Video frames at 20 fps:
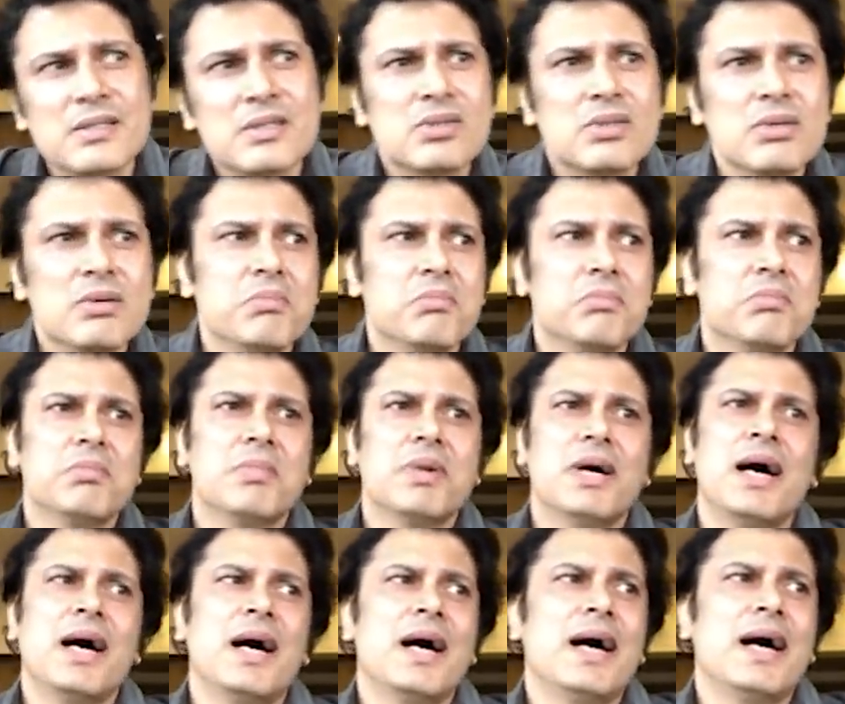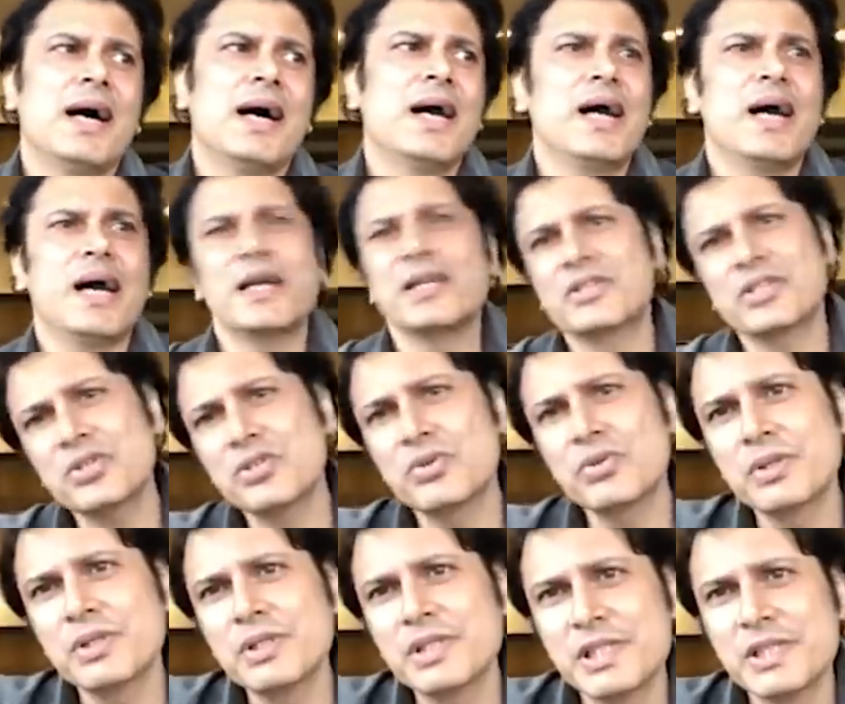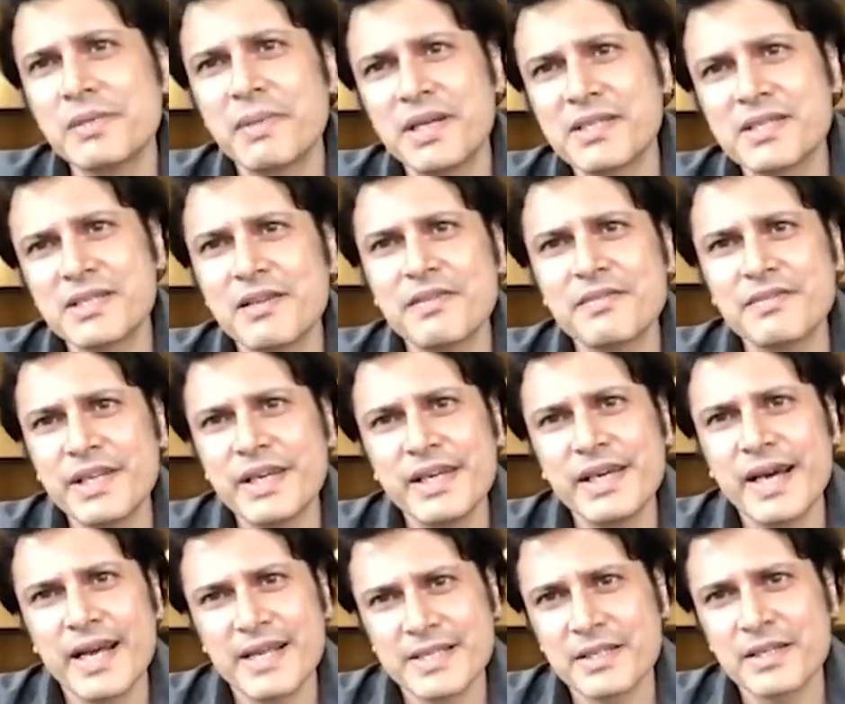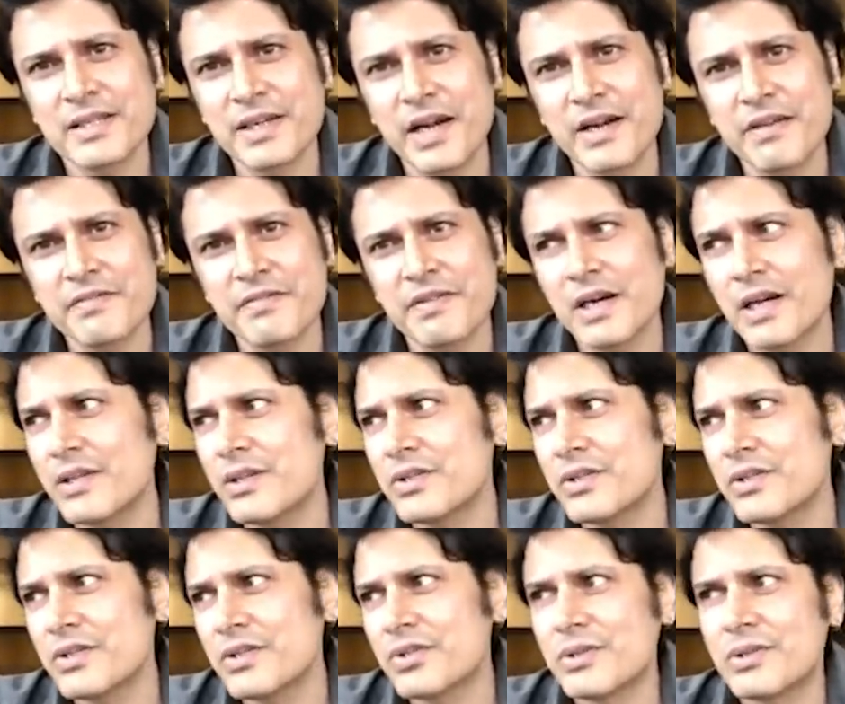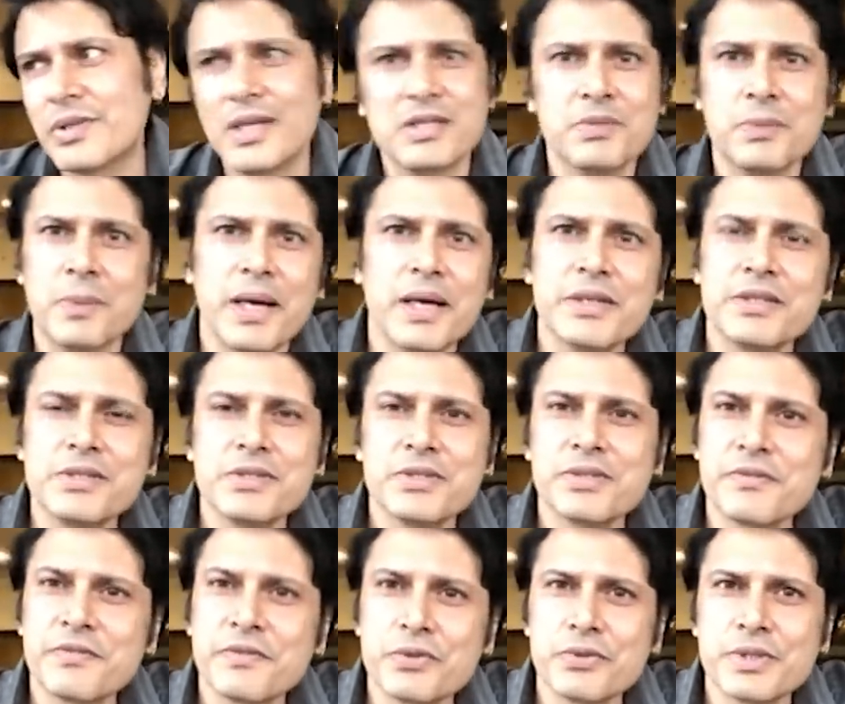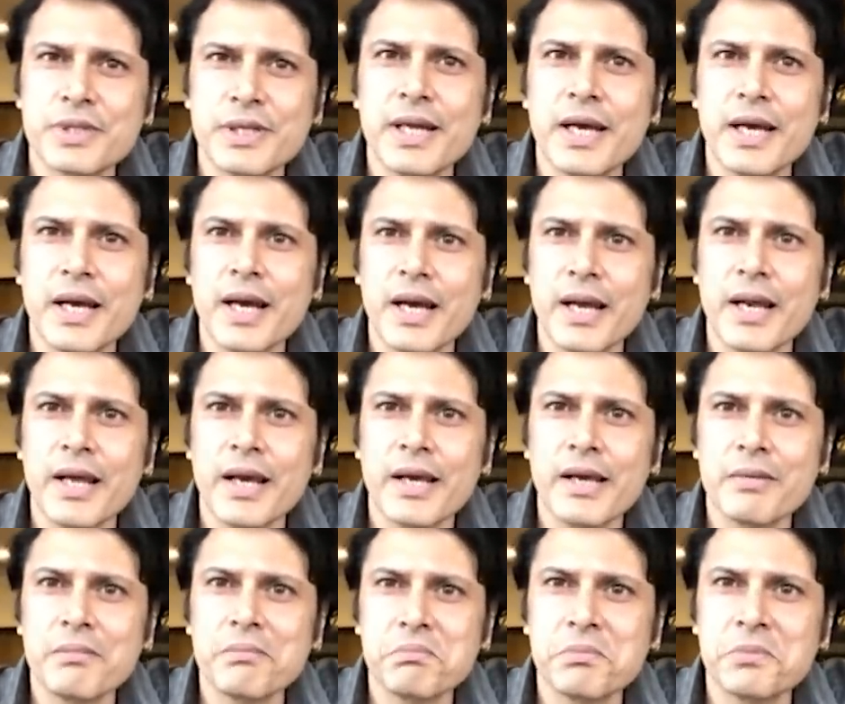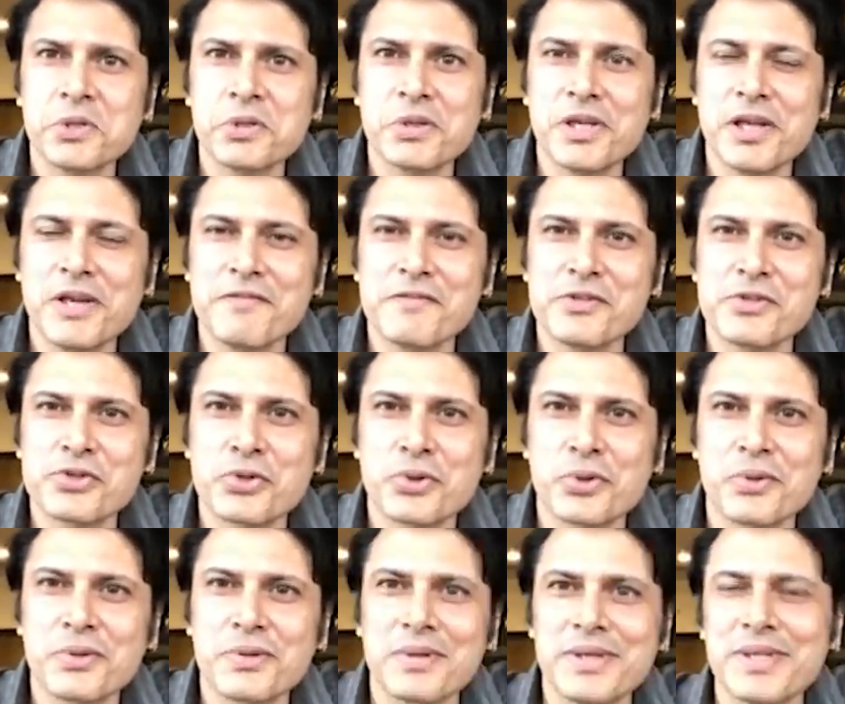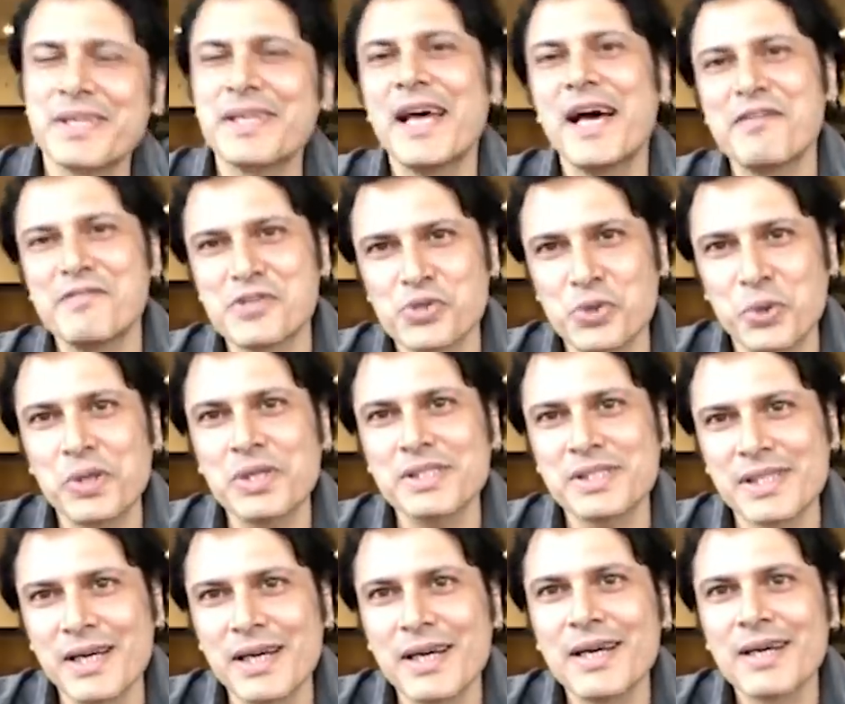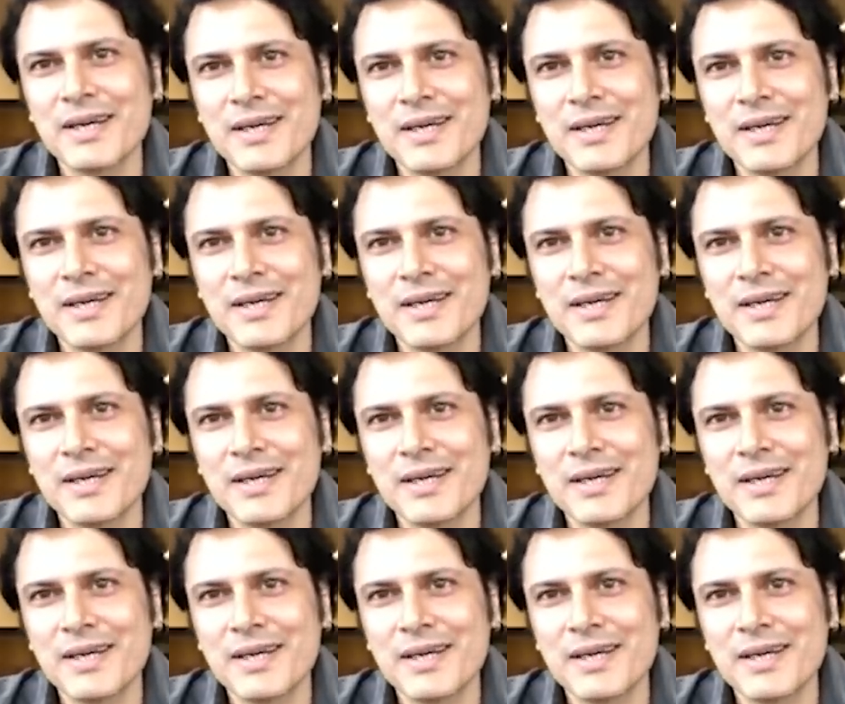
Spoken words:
So I just couldn't see myself there as a grandfather. So that's why I just refused and I you know, left the show. Didn't have a choice, yeah.